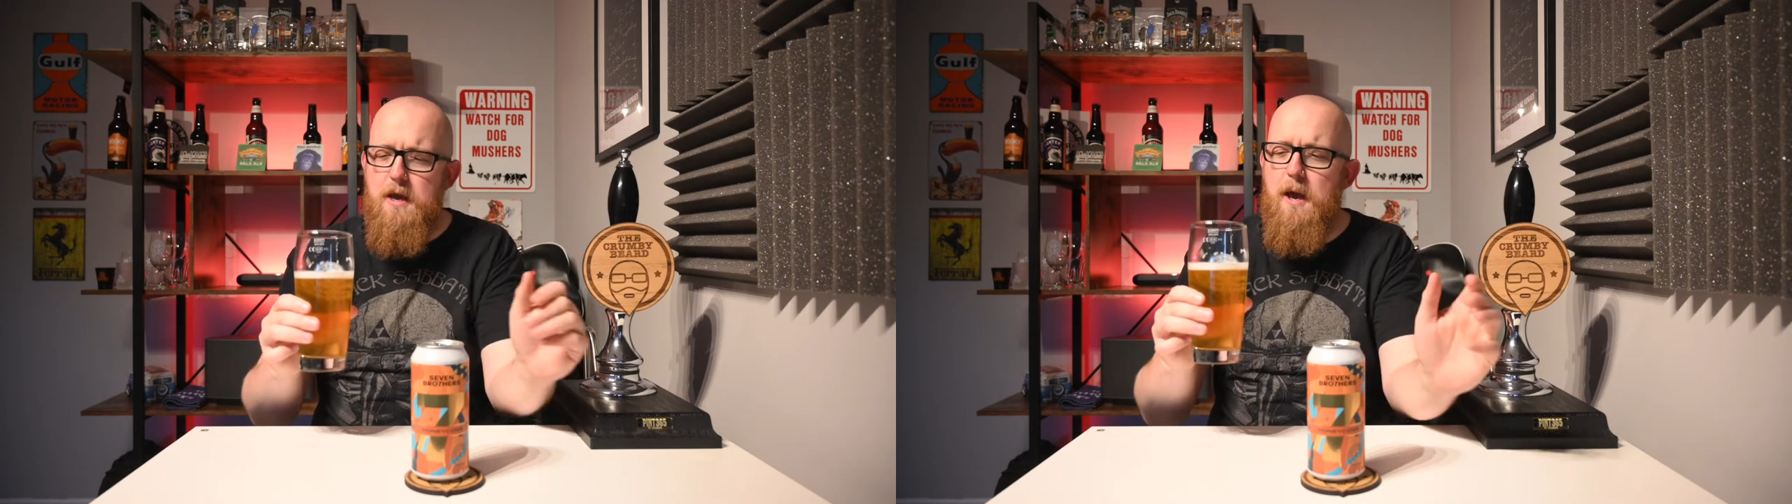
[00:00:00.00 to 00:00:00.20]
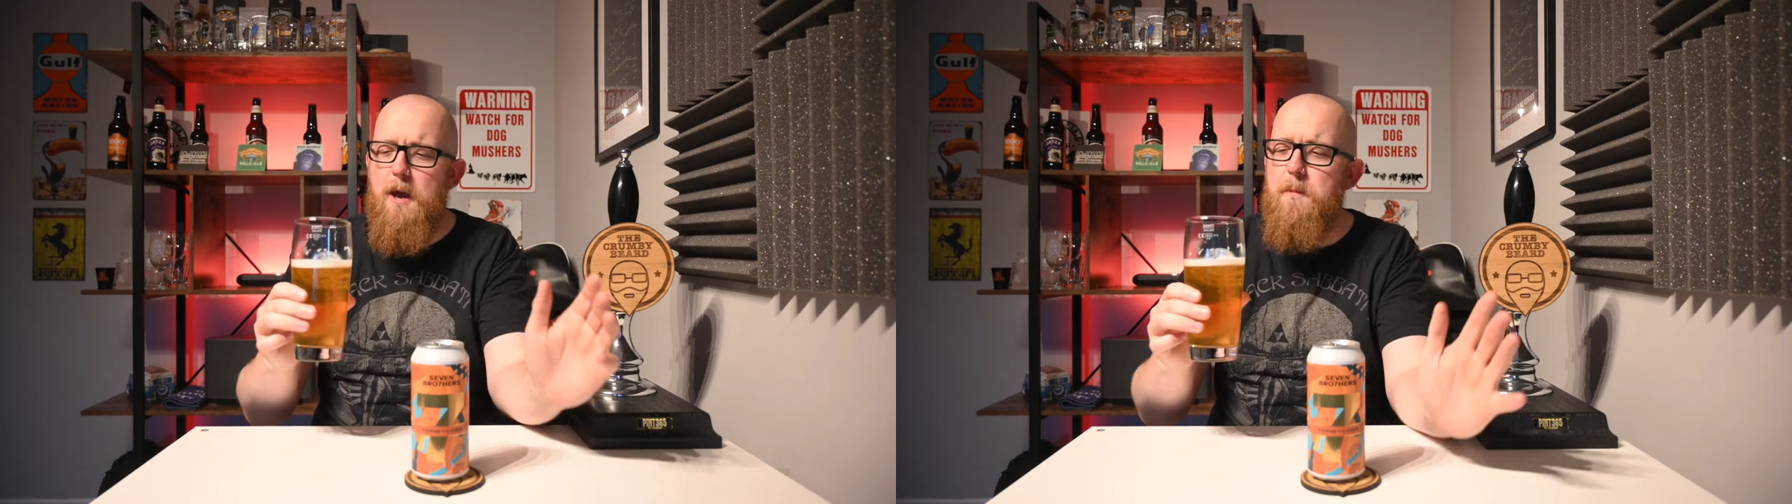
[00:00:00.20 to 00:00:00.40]

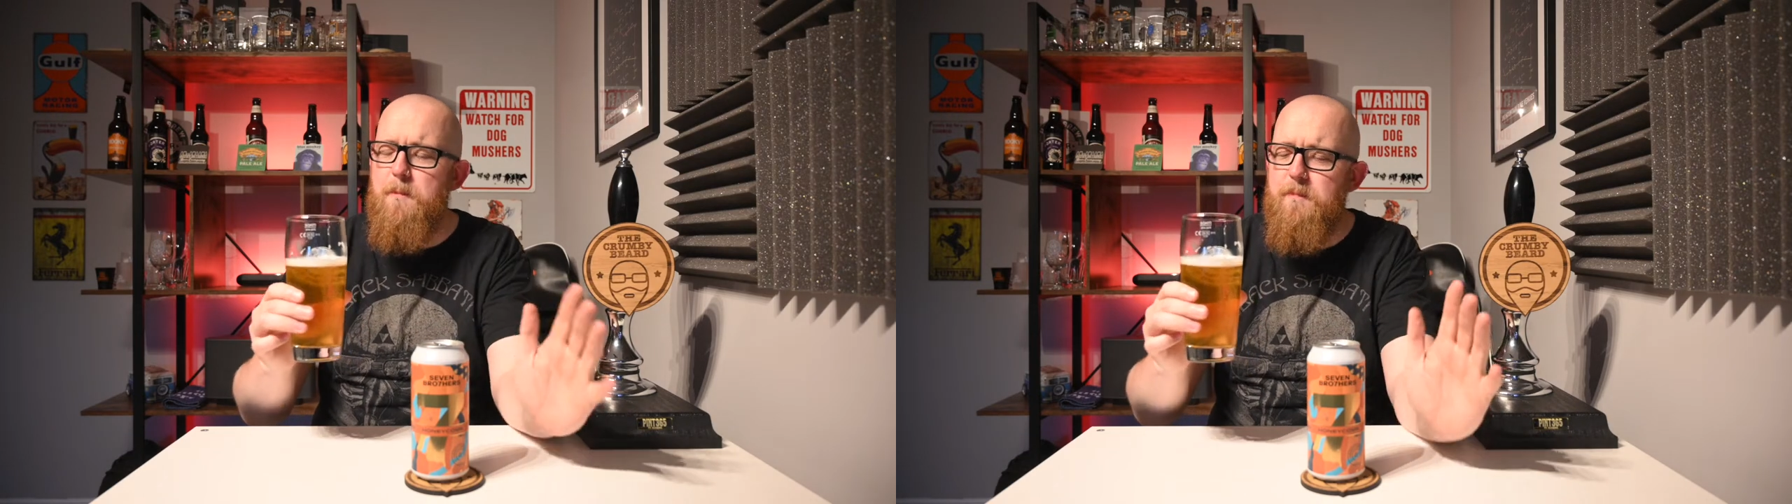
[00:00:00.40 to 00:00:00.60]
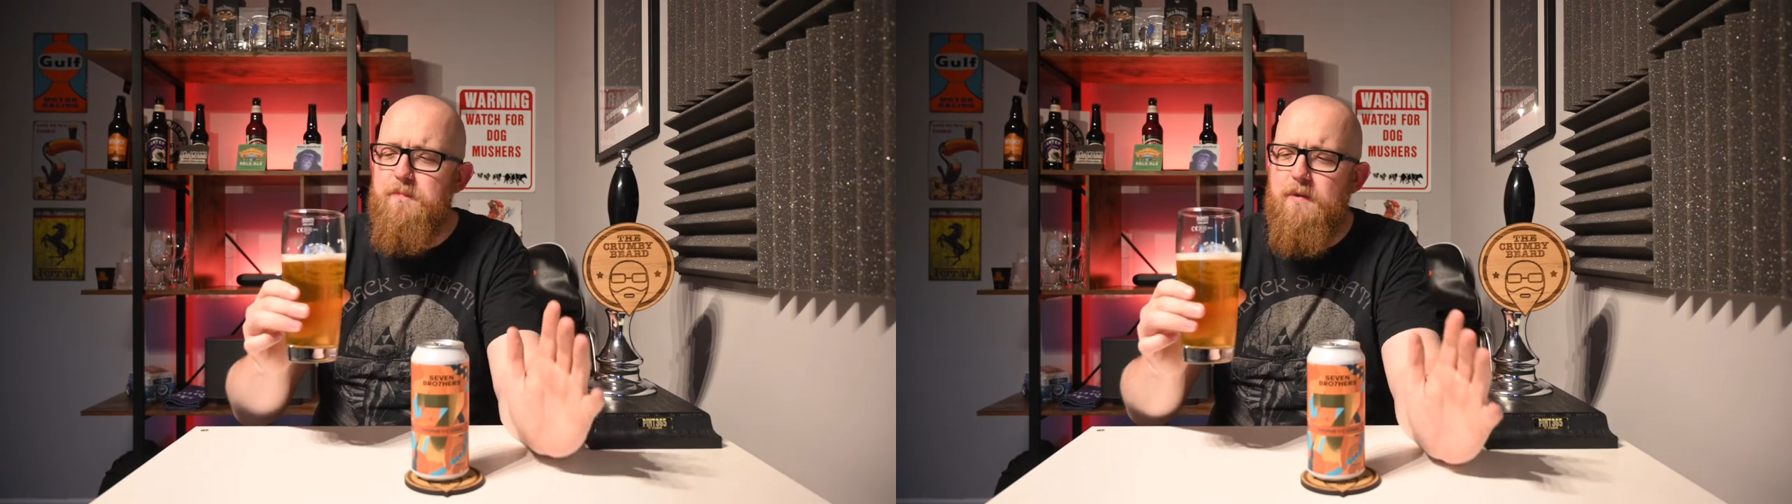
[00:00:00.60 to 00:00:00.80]

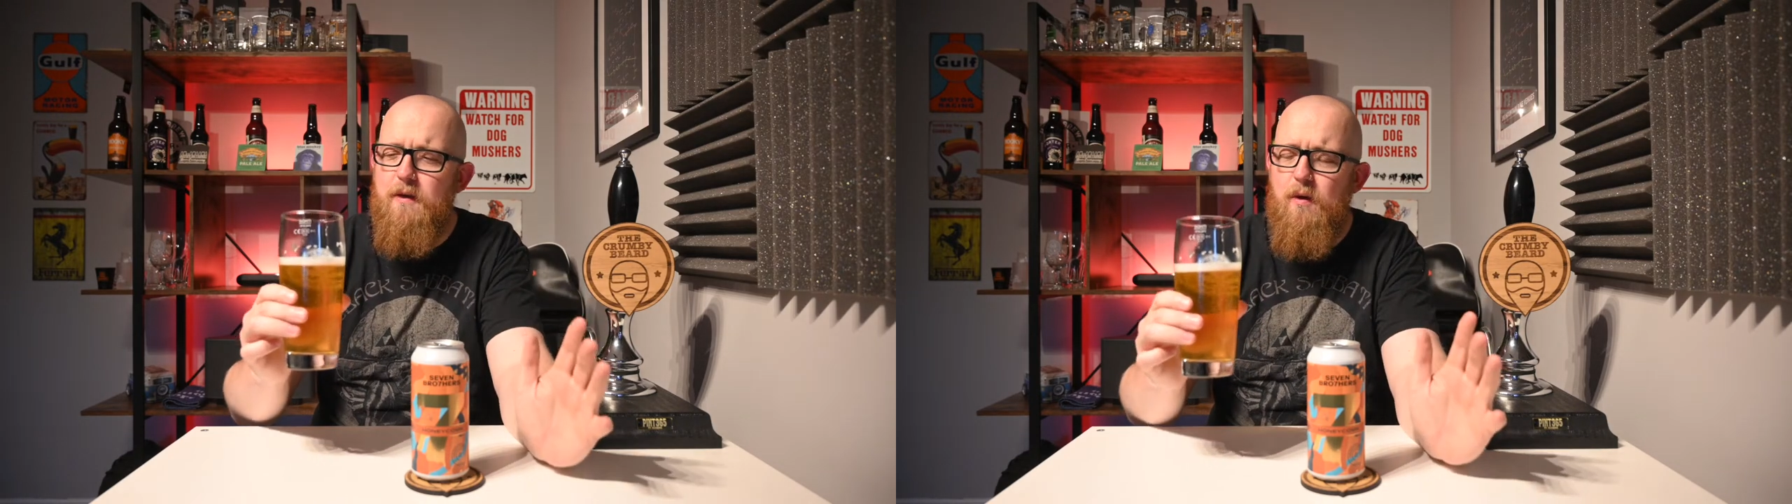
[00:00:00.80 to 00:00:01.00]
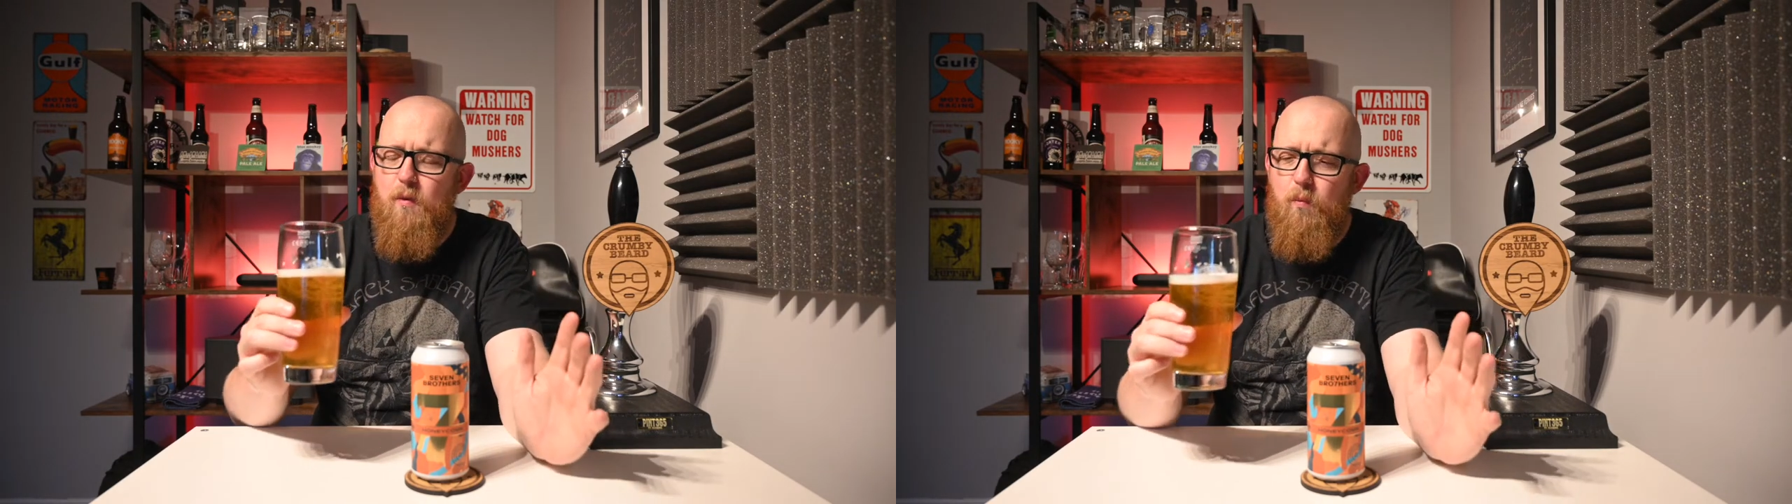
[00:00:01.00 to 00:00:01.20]

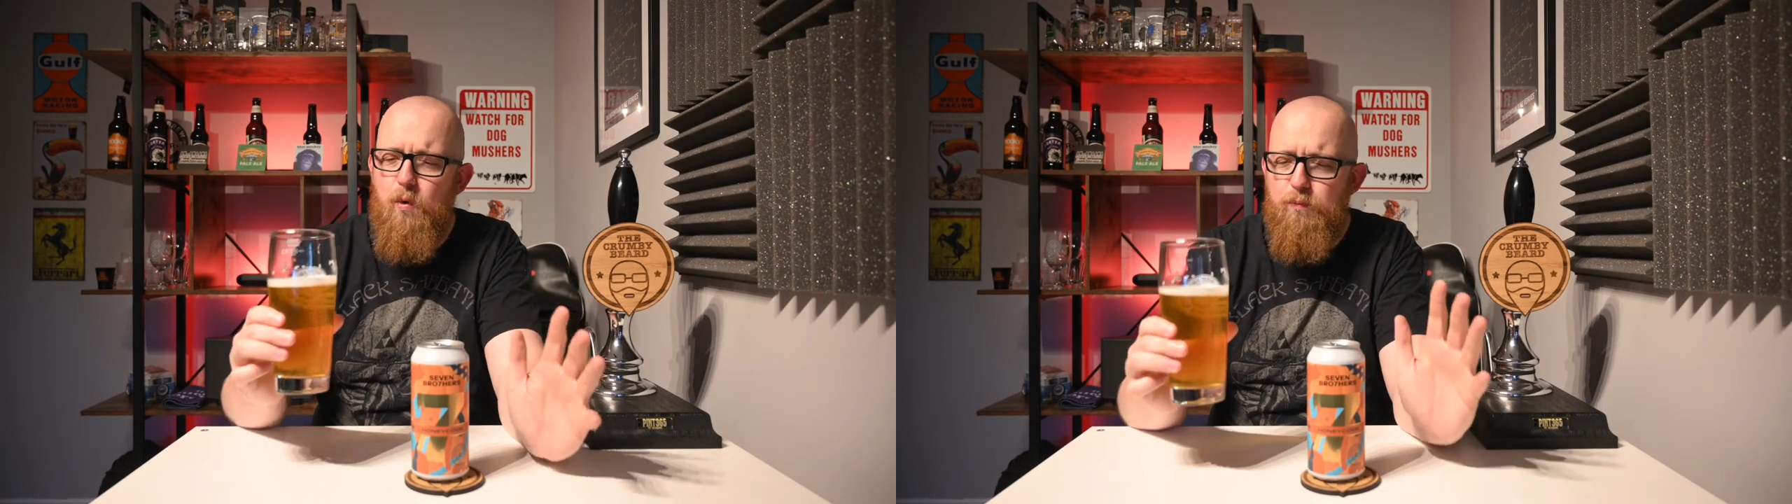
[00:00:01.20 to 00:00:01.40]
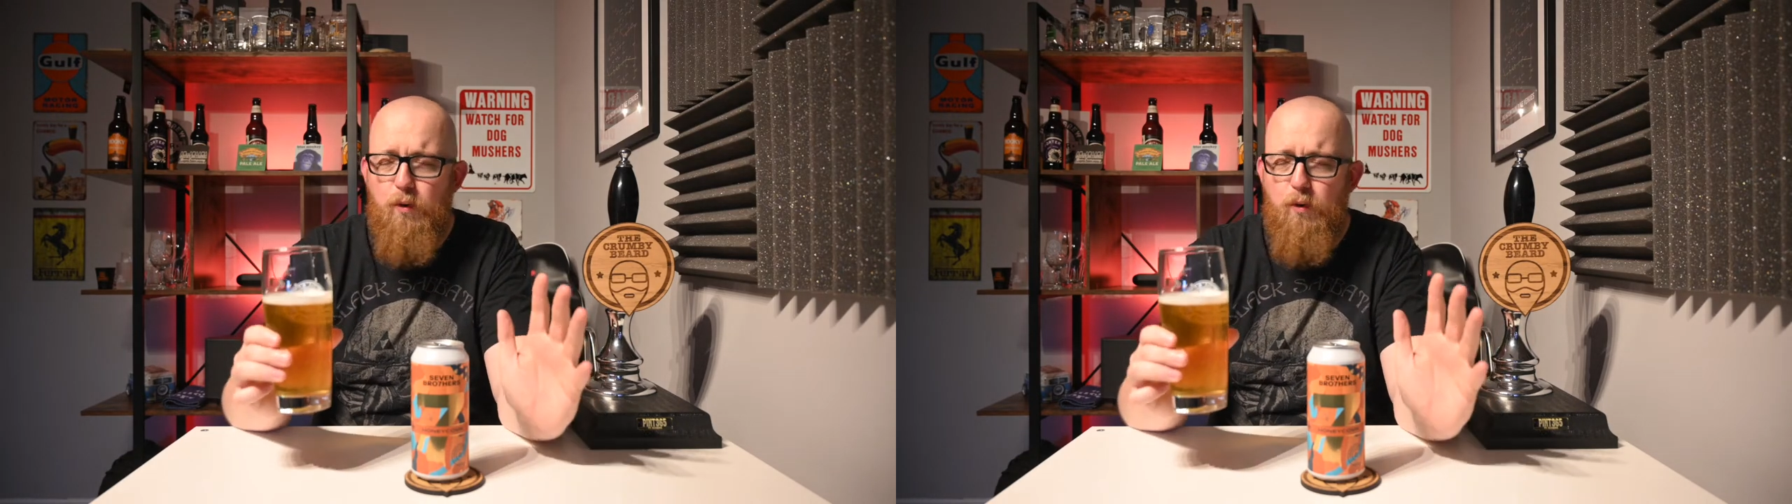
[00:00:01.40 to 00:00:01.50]
Will